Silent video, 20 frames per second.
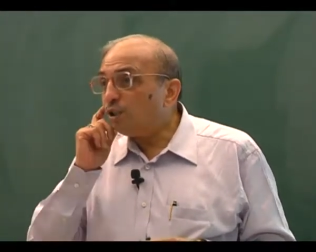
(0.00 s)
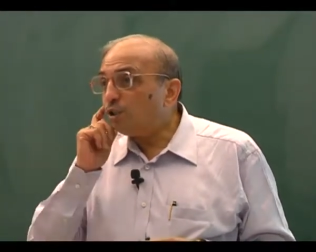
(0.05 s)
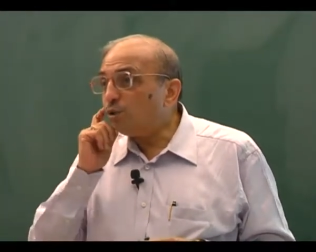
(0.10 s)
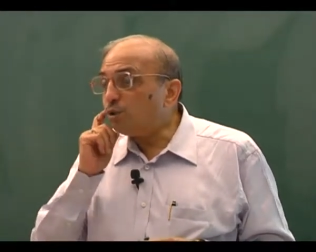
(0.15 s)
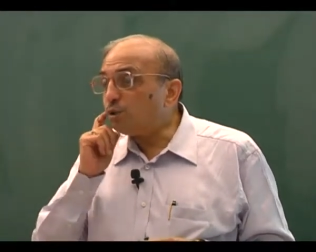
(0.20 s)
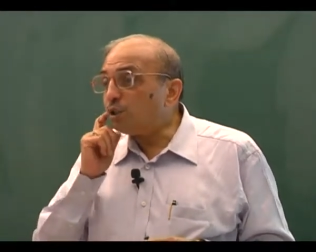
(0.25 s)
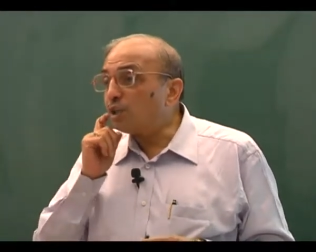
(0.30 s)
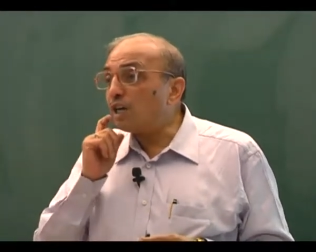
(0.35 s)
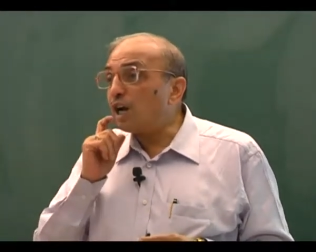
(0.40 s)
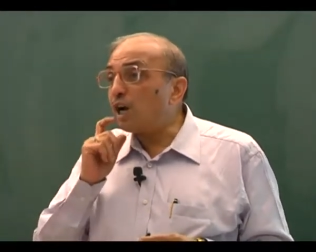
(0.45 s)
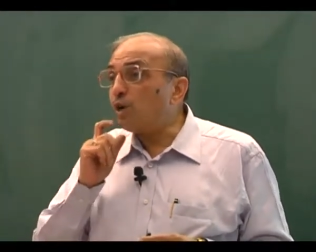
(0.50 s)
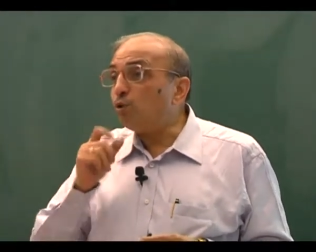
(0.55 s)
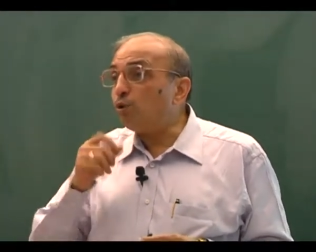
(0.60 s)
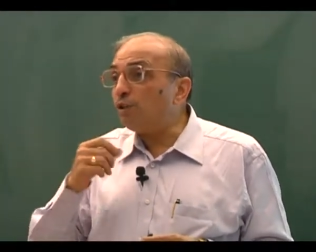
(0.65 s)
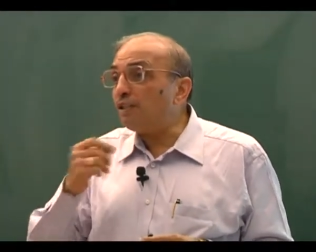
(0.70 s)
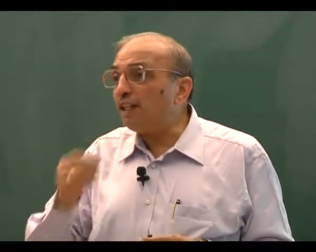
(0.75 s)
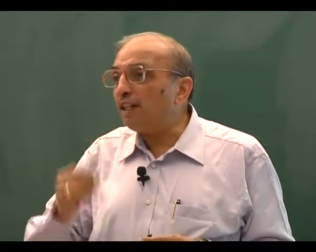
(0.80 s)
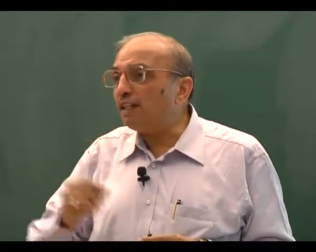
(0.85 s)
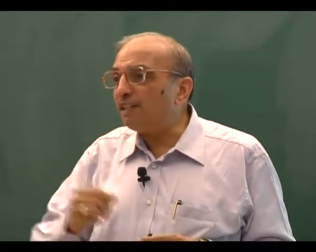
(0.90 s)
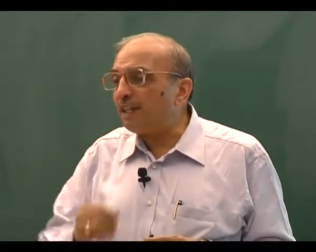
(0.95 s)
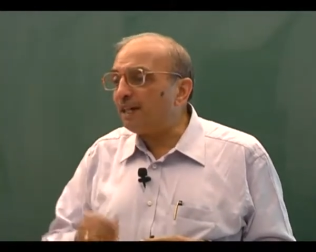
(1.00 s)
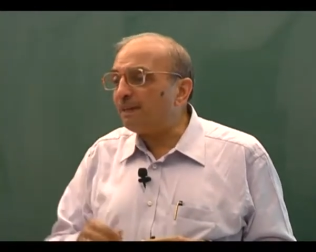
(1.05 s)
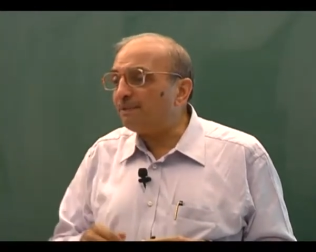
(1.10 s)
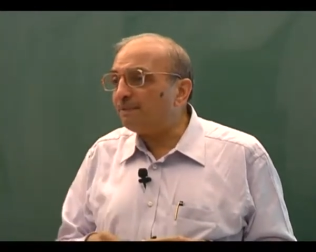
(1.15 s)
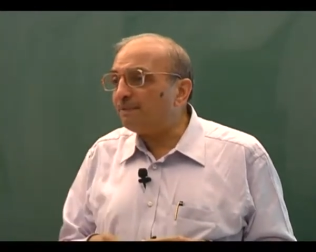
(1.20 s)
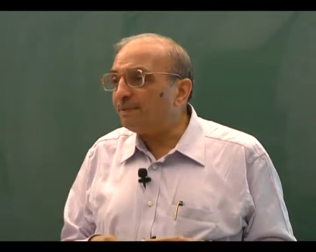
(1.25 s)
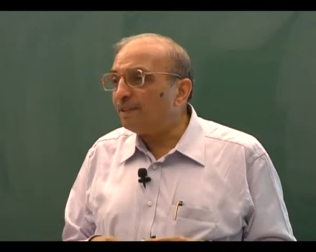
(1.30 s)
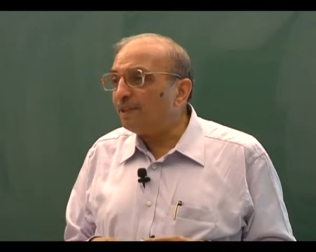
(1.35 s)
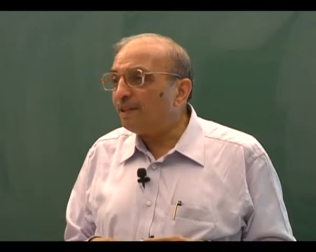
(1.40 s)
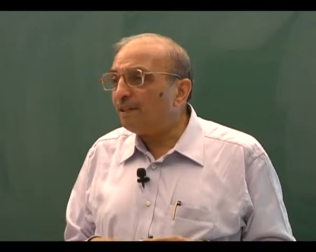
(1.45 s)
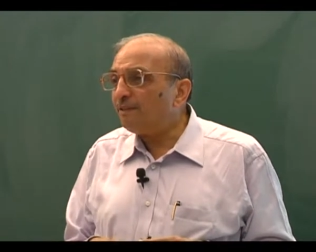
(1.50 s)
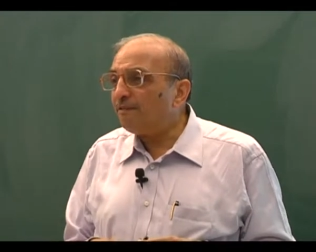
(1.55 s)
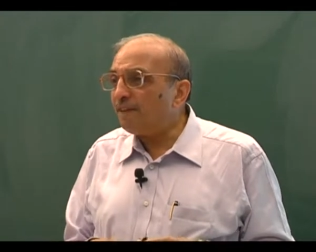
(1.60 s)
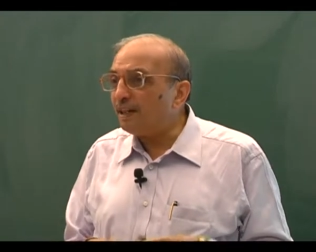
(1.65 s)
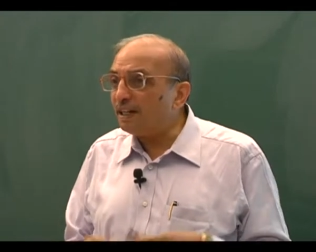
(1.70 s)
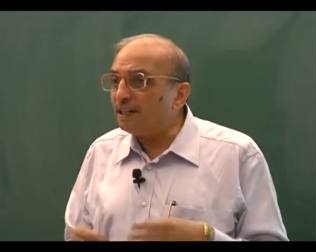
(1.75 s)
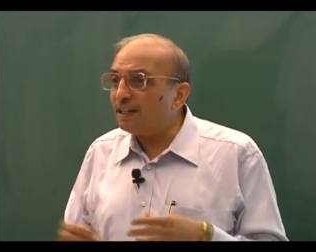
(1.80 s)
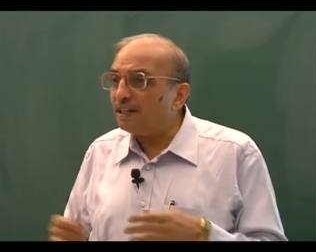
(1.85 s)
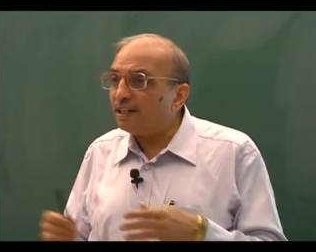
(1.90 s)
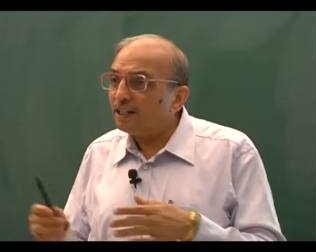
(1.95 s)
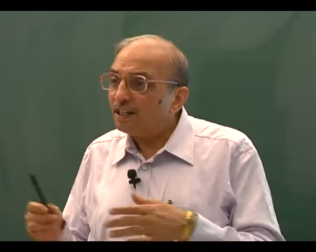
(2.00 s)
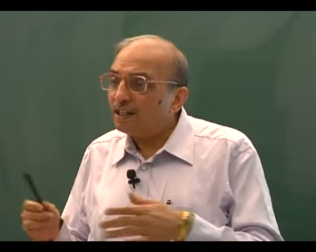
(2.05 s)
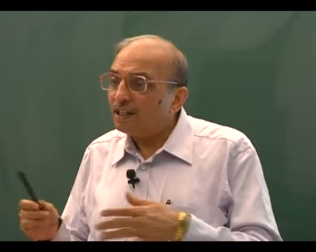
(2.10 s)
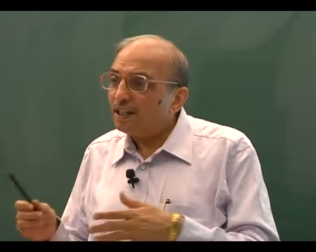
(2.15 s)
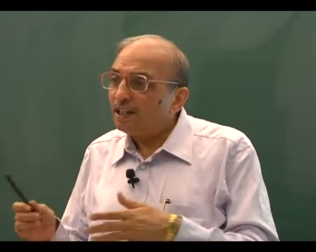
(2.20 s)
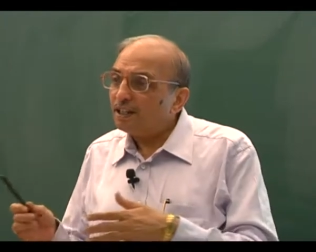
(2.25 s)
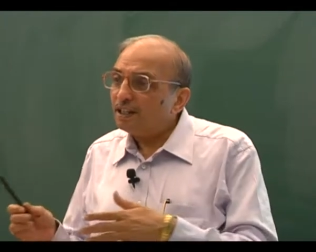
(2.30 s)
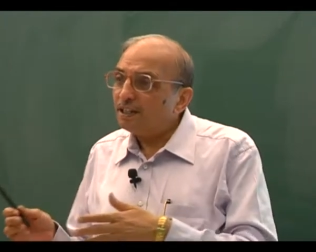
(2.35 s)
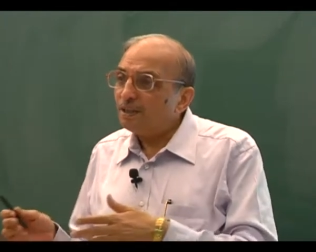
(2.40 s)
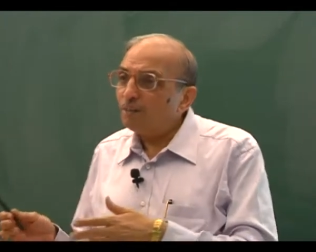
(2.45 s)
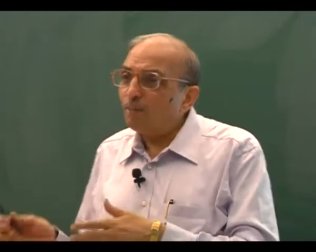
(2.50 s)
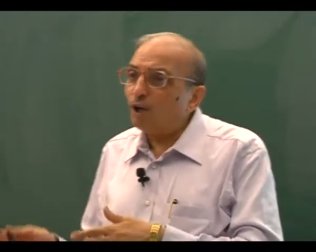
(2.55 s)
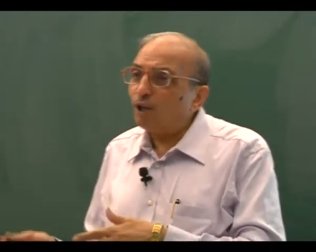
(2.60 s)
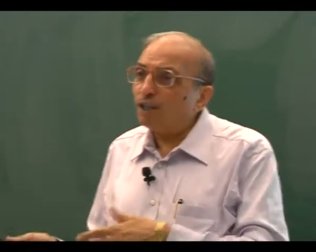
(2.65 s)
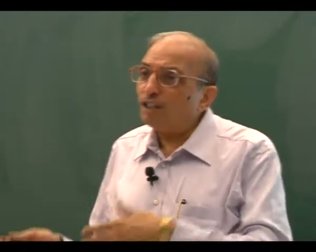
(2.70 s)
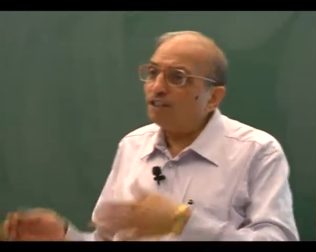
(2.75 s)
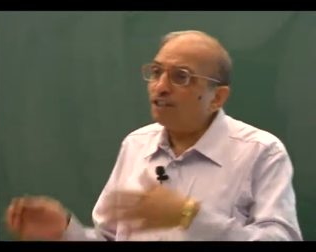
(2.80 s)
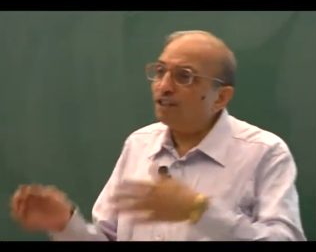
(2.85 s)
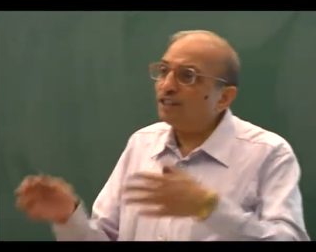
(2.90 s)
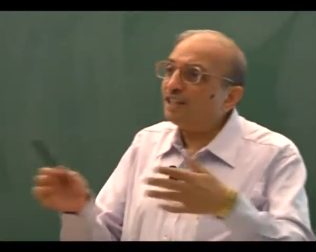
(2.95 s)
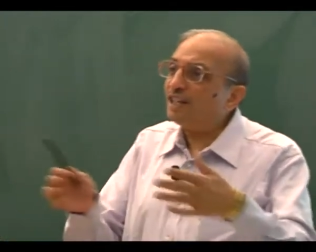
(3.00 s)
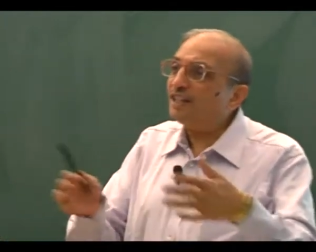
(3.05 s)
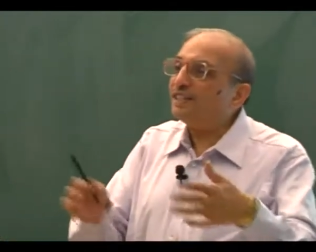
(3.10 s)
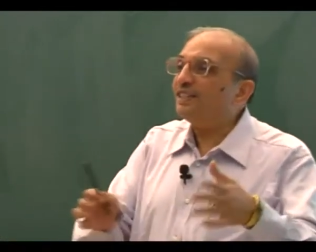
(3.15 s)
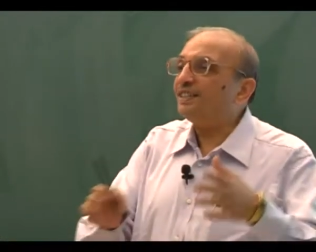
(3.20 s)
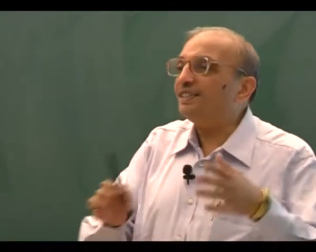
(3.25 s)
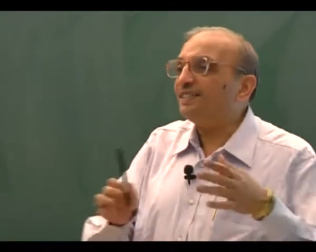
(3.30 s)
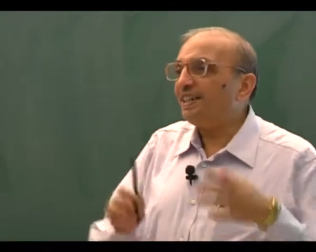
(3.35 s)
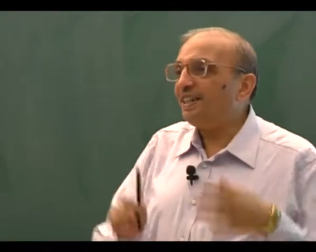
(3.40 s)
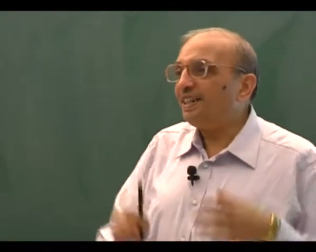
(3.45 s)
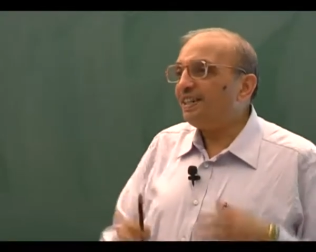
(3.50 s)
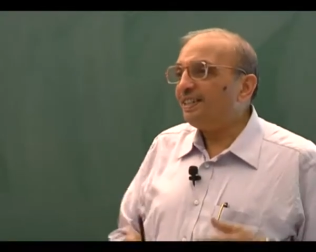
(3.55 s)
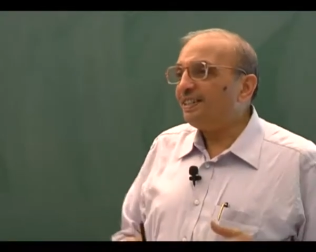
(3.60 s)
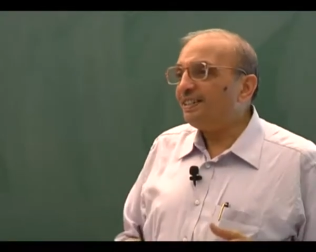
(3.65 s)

to counter them when the ball is on the other side.